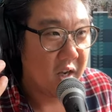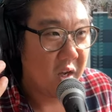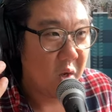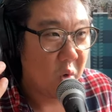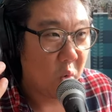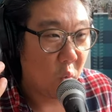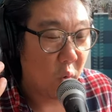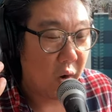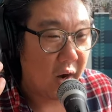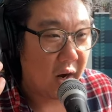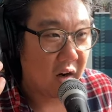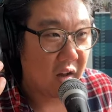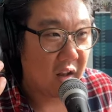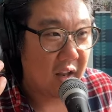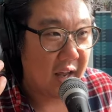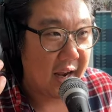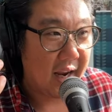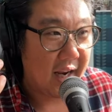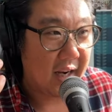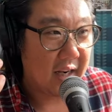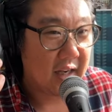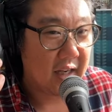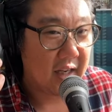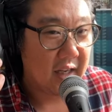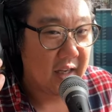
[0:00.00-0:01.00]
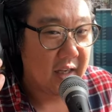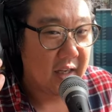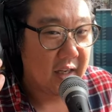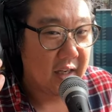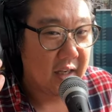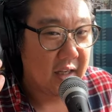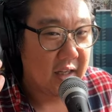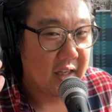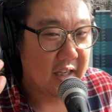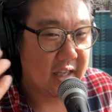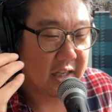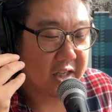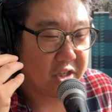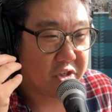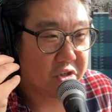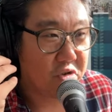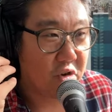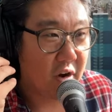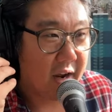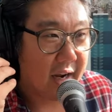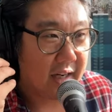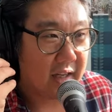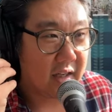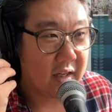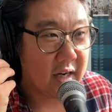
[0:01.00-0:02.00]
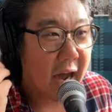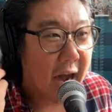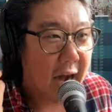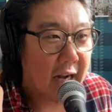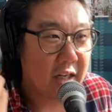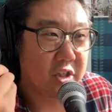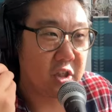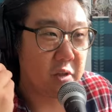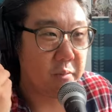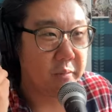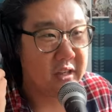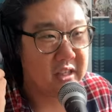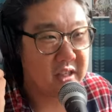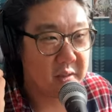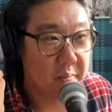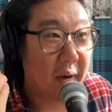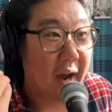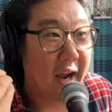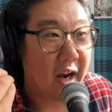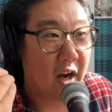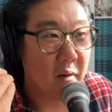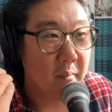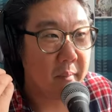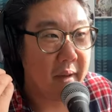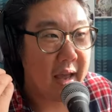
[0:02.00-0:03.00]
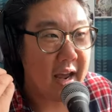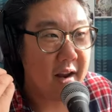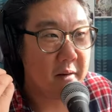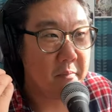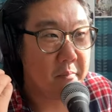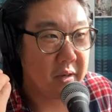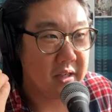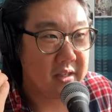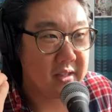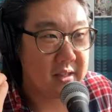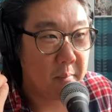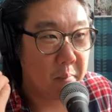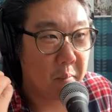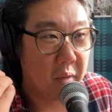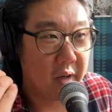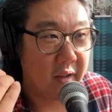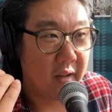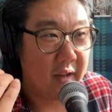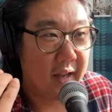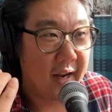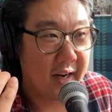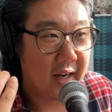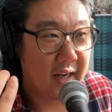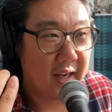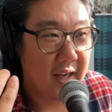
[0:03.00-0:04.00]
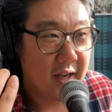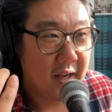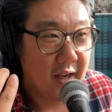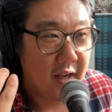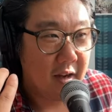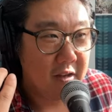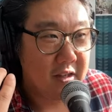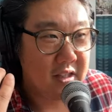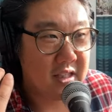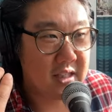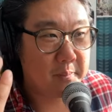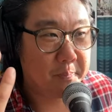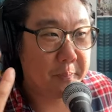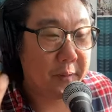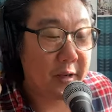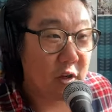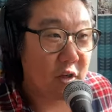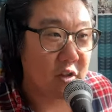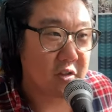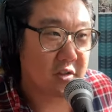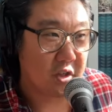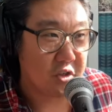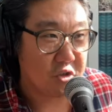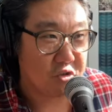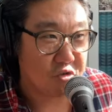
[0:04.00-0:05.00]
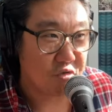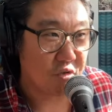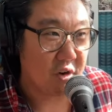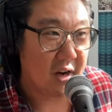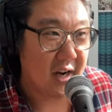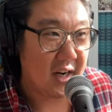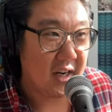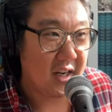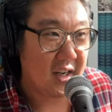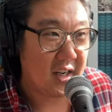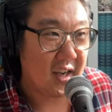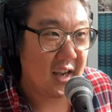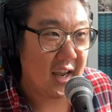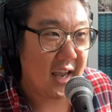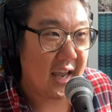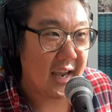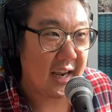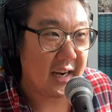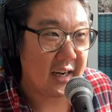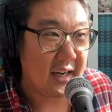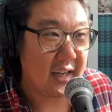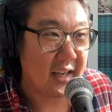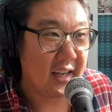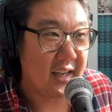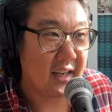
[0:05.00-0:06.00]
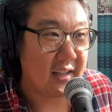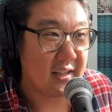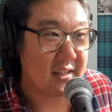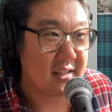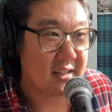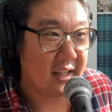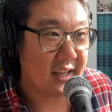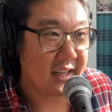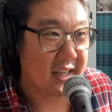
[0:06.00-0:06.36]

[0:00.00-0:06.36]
where like he's trying not to be Spider-Man, but someone like spills a drink and his like